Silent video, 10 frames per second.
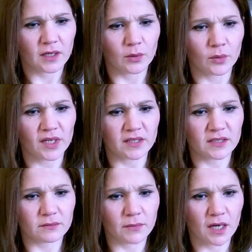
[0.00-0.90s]
A wicked
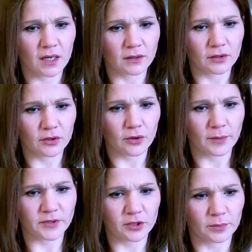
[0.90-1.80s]
smile
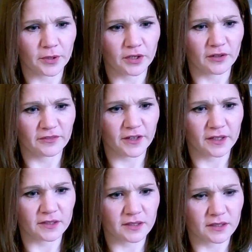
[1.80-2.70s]
crept up on her
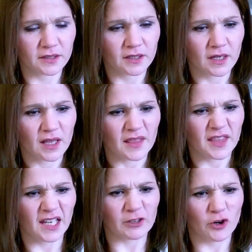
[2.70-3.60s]
face.
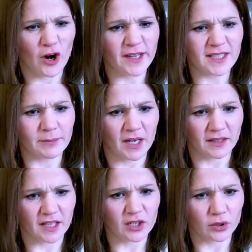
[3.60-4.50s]
"The crazy
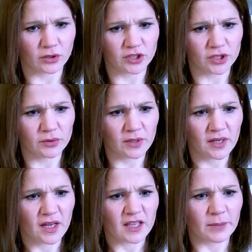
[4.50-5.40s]
man, they called you.
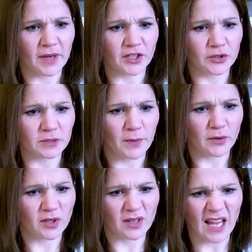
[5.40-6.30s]
The man who
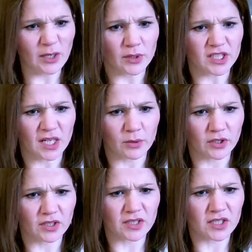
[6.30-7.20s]
spoke no language anyone
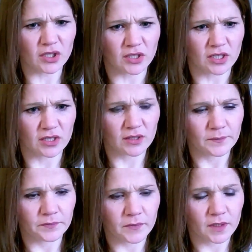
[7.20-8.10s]
understood."
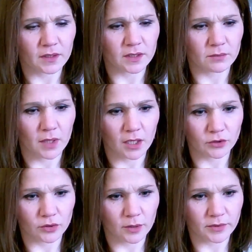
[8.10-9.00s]
Her smile
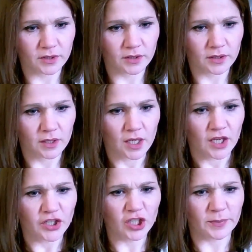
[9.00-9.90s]
dropped.
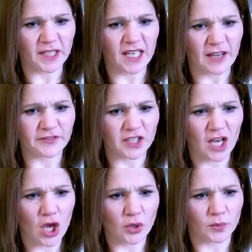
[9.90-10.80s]
"You'd have been left
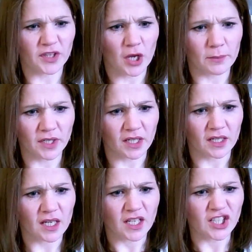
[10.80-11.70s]
alone with no
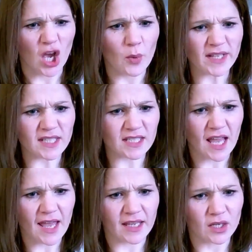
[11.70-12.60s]
money, nowhere to
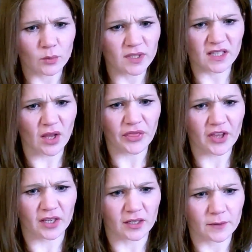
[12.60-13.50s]
stay, with
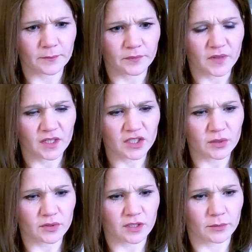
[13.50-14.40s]
nothing." She
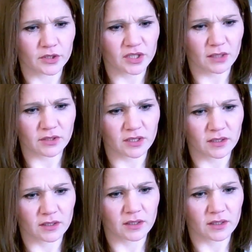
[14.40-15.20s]
was almost shouting.